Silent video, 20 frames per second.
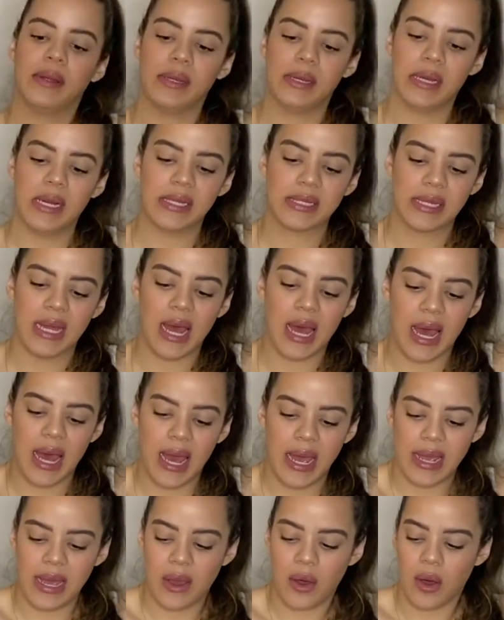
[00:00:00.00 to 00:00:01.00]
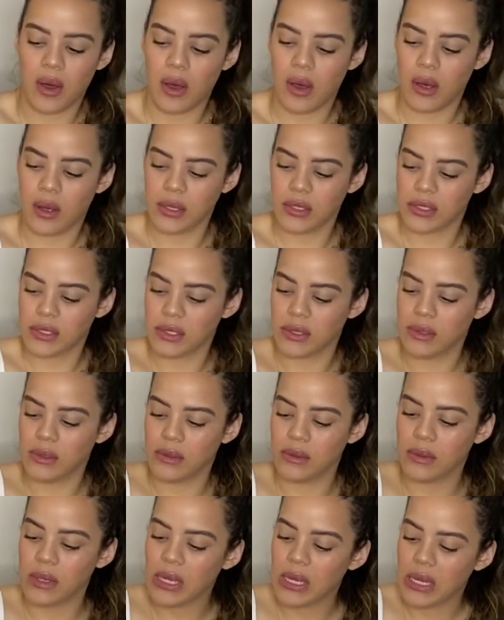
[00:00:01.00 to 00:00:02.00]
It's not high at all,
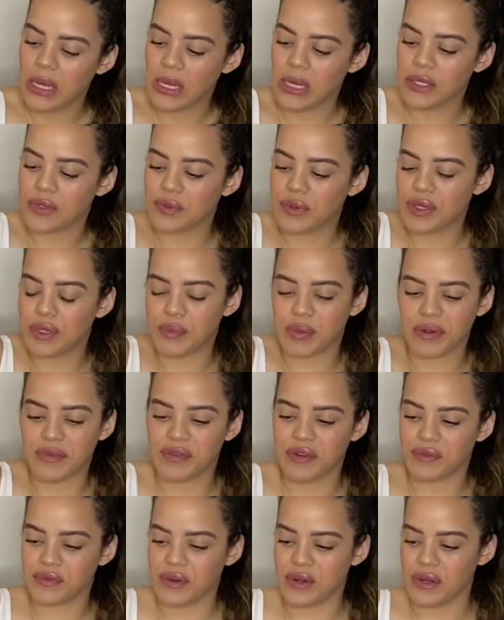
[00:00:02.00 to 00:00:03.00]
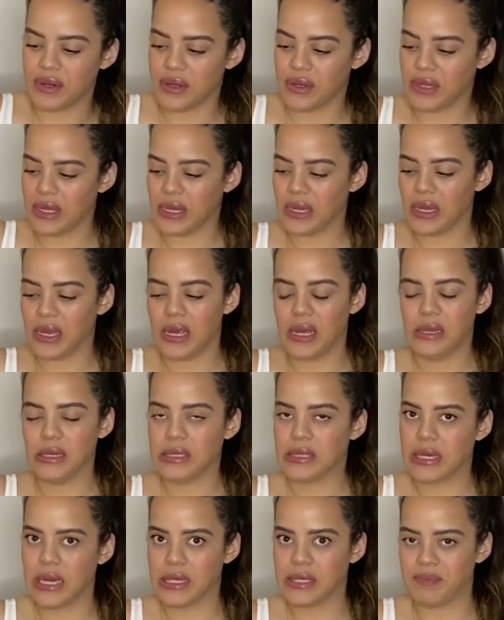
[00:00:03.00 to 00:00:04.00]
so it's really perfect for like any
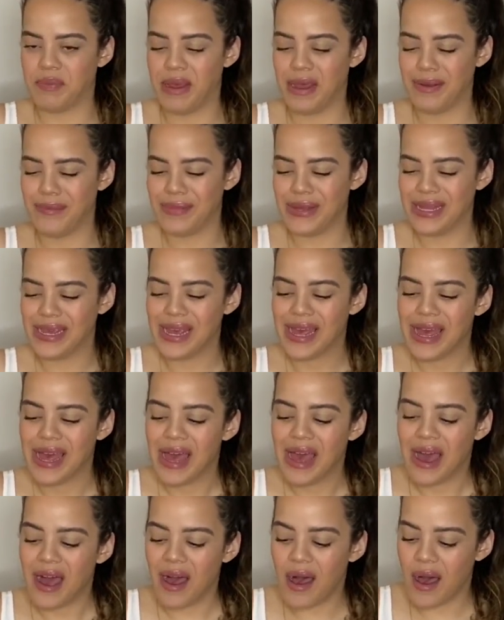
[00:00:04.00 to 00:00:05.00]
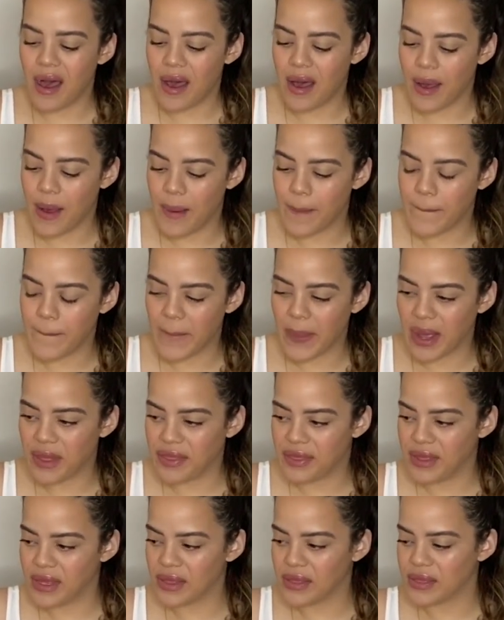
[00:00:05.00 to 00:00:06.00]
size baby. I
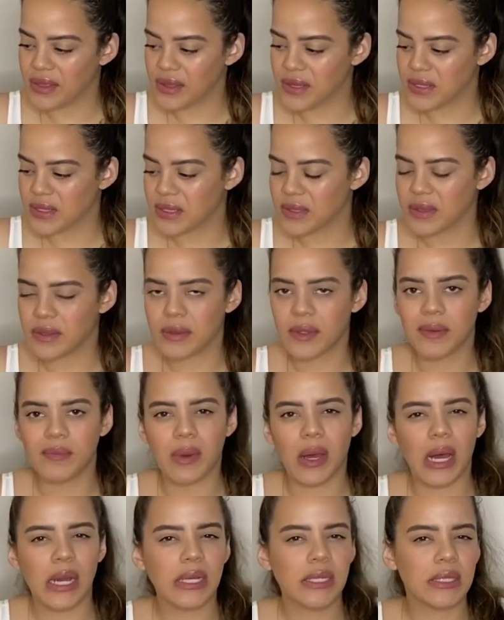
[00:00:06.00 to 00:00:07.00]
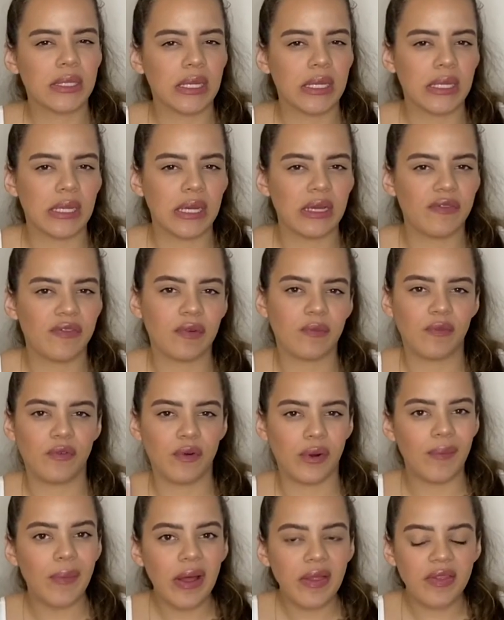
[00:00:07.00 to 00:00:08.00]
think the box said like from
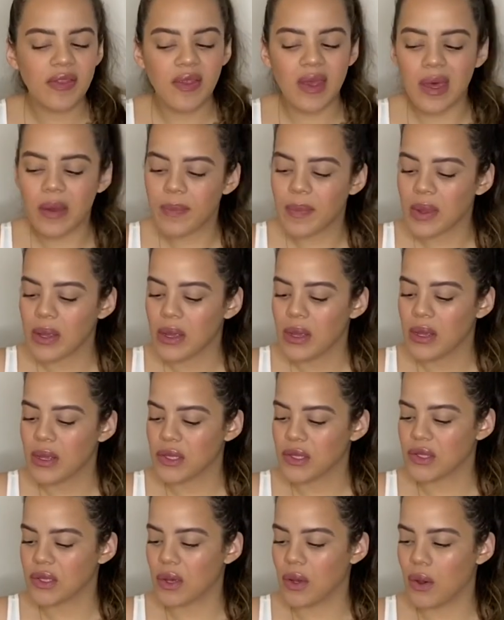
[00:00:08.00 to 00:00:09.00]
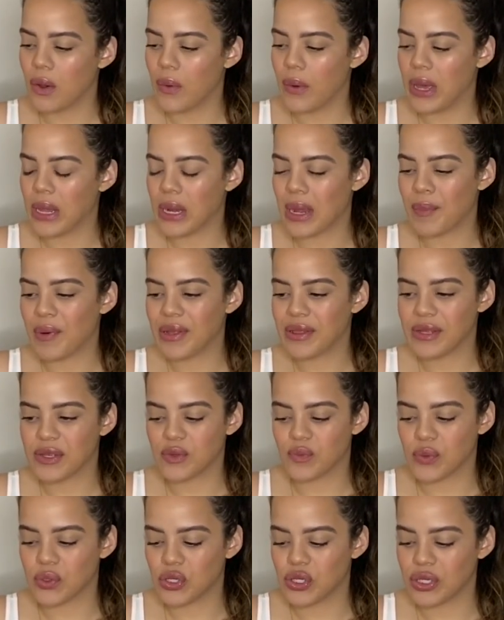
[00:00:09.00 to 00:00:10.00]
4 months up. So, and I bought this
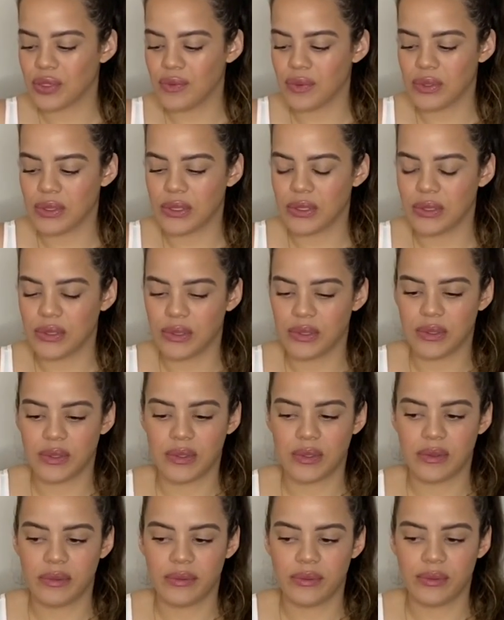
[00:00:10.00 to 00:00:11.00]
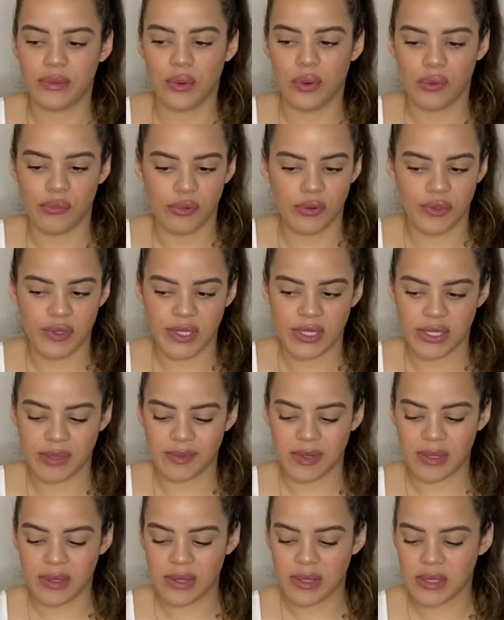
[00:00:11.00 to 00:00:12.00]
when she was almost 6
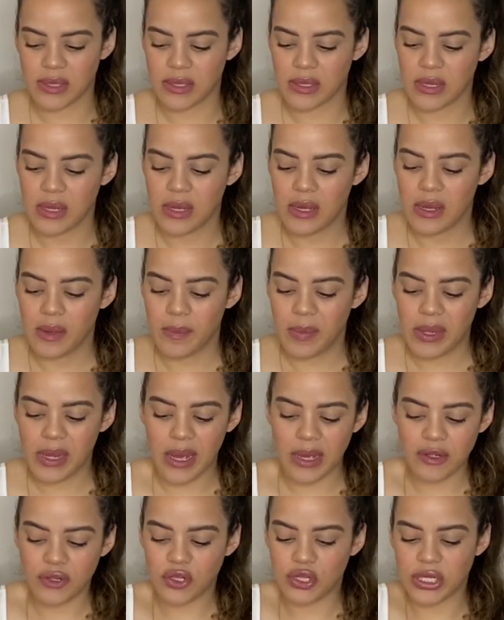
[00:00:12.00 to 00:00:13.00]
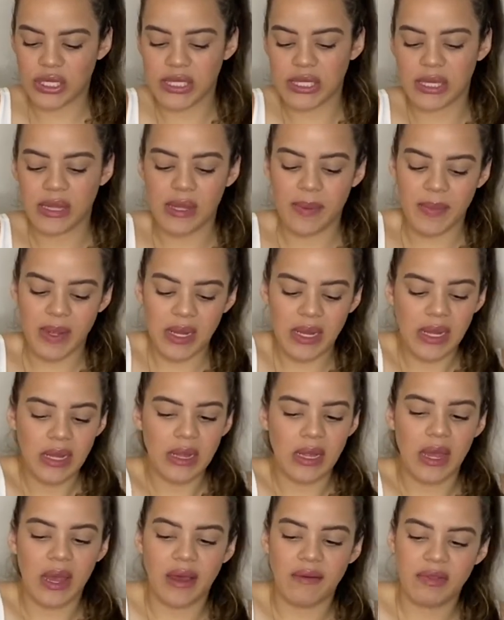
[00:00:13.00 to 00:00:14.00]
months. But yeah, you just sit them in it.
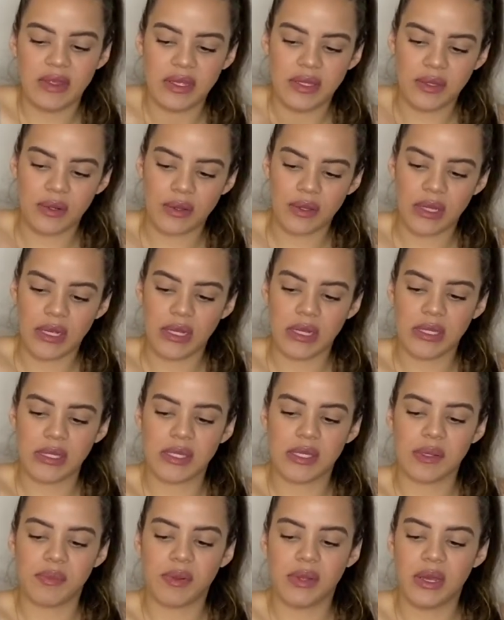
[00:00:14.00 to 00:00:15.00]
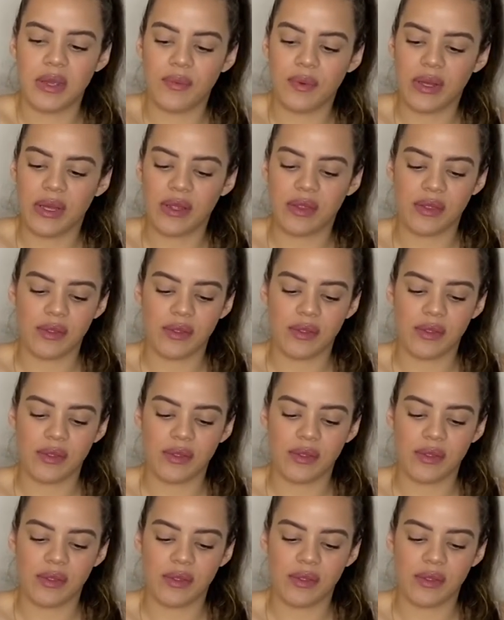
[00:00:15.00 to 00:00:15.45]
They have these little thingies to play with.